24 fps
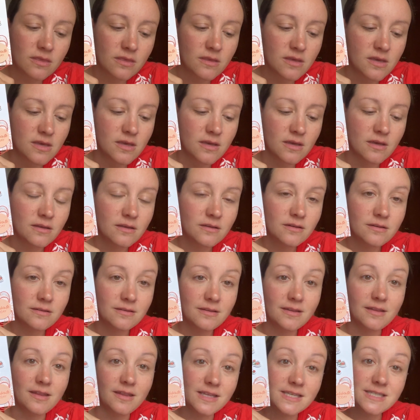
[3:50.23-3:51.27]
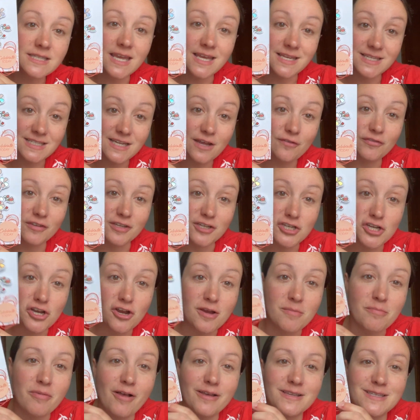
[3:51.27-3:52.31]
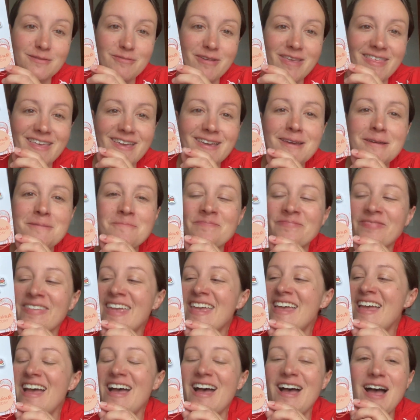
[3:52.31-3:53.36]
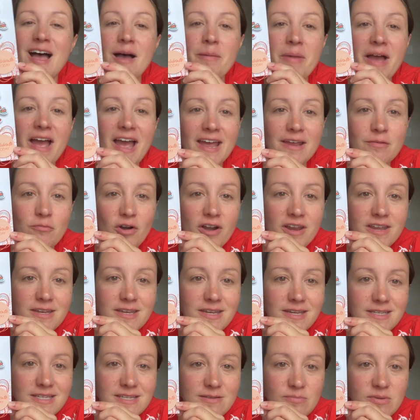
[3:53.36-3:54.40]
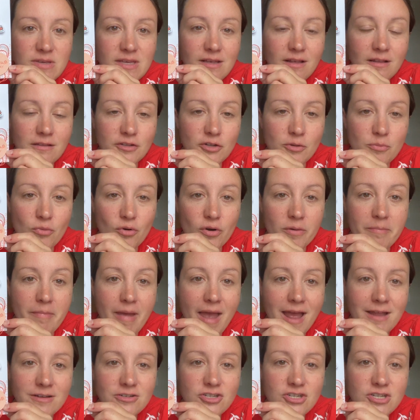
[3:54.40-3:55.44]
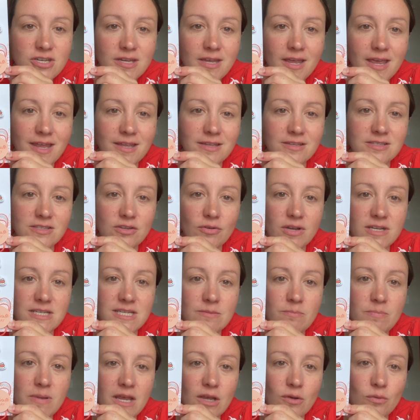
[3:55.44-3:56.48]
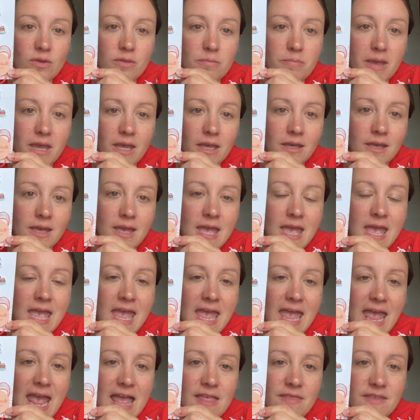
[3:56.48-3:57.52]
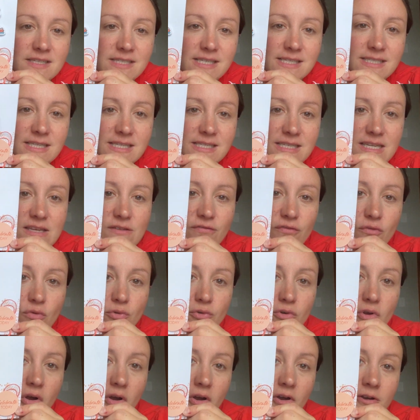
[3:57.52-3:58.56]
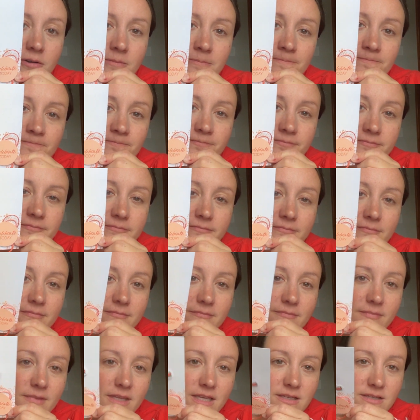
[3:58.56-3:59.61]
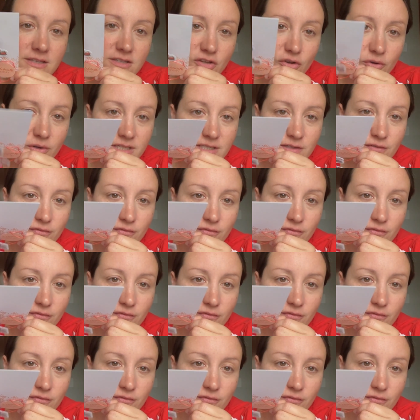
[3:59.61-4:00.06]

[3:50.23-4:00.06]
the, in this case, definitely cherry blossom, I think. I wanted it to be a little more matched, and so I did pink with pink. And this is a Z fold card, so it's